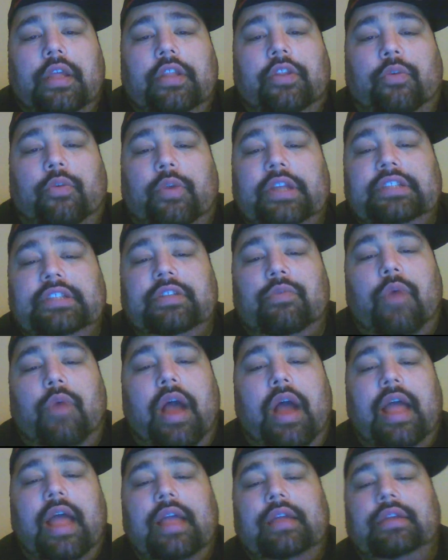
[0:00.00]
The reason
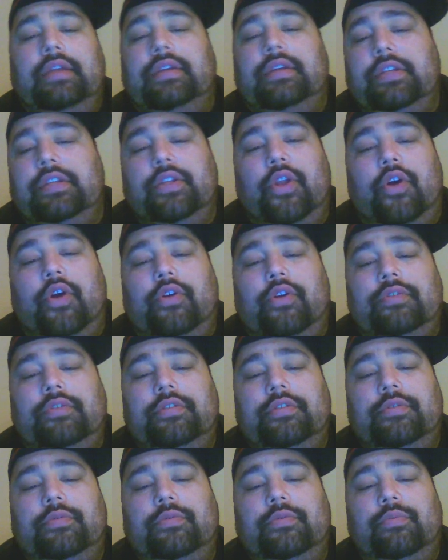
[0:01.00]
why, you know,
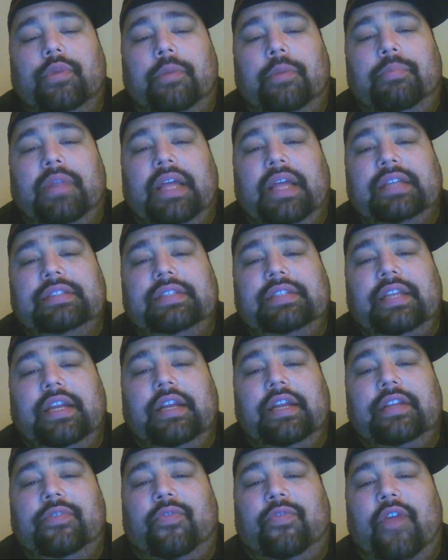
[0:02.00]
we're blessed
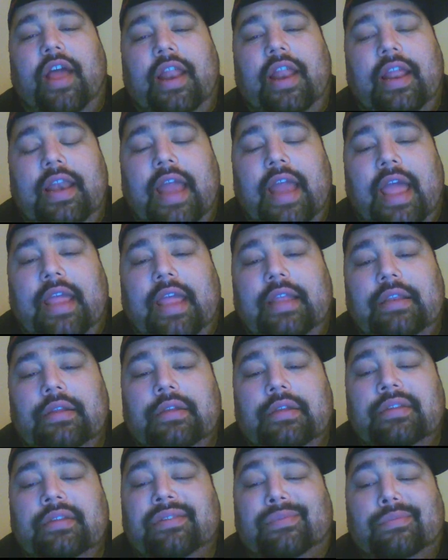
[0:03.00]
here, it's Friday night.
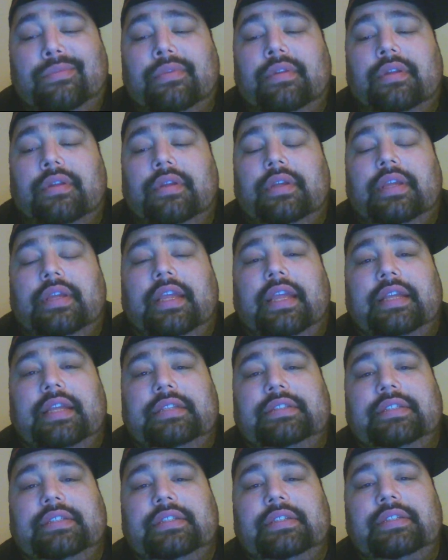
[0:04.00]

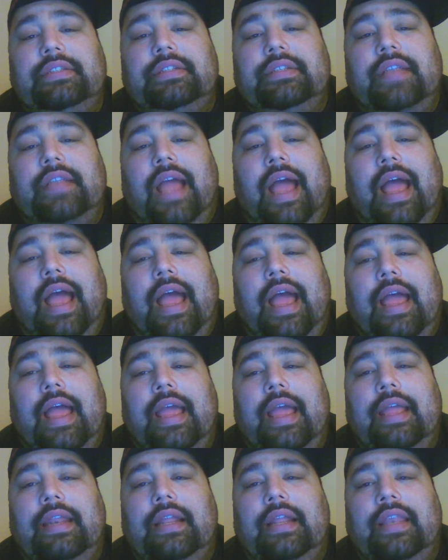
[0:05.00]
It's
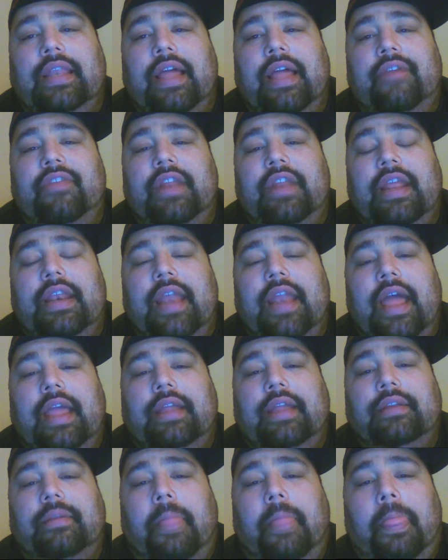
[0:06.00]
9:11 at
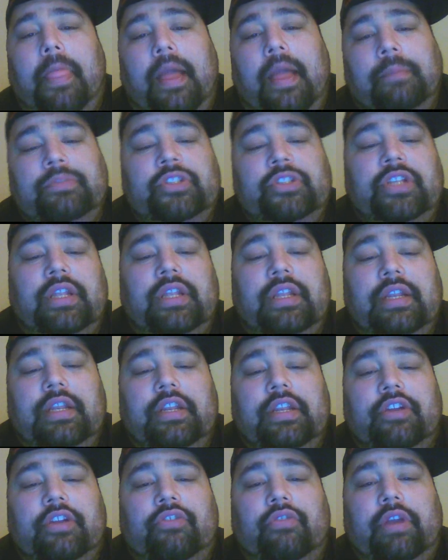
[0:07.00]
night. I'm chilling
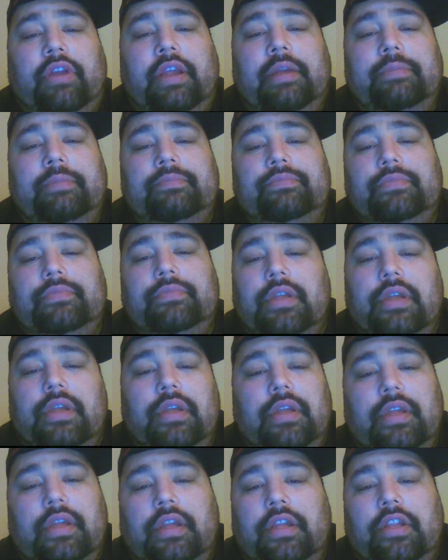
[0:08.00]
in the crib.
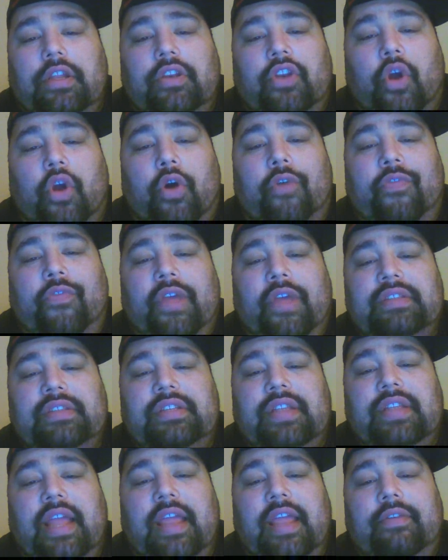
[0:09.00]
No event
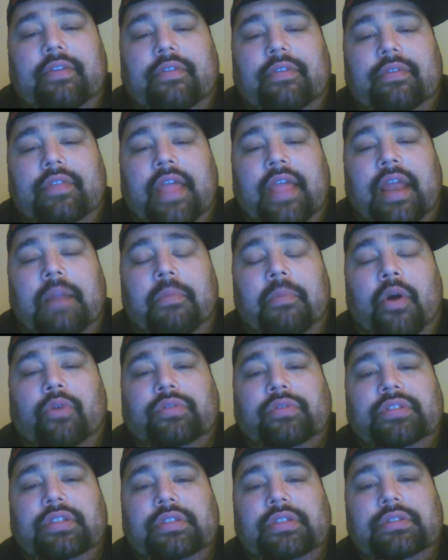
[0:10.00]
tonight that I'm
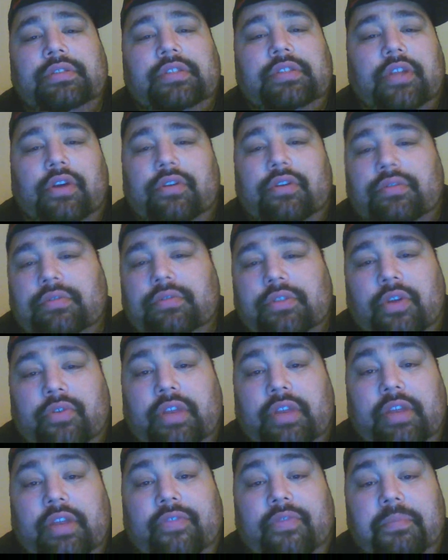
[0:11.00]
hosting, so no
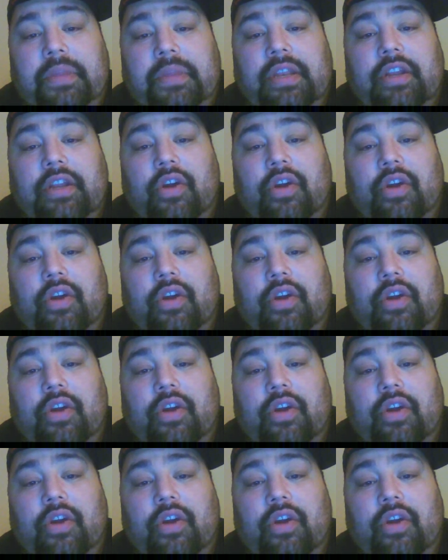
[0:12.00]
need for me